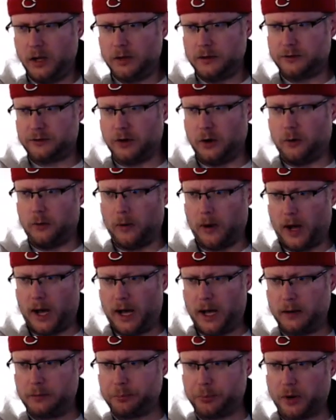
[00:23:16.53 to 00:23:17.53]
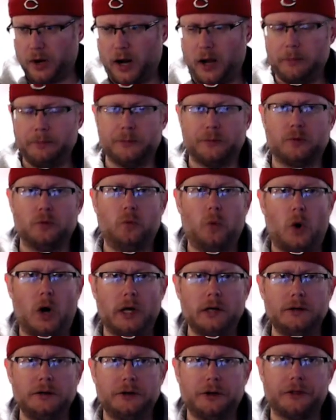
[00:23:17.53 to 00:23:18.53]
So odd problems
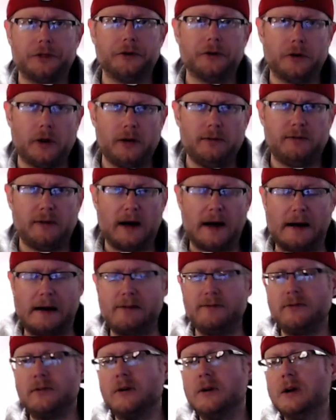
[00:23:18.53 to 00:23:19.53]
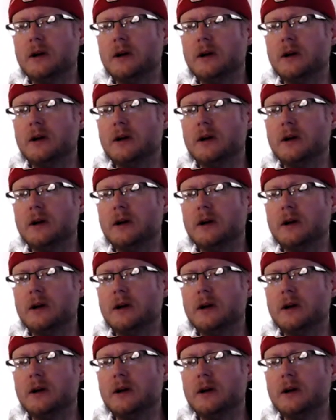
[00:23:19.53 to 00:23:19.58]
1 to 35,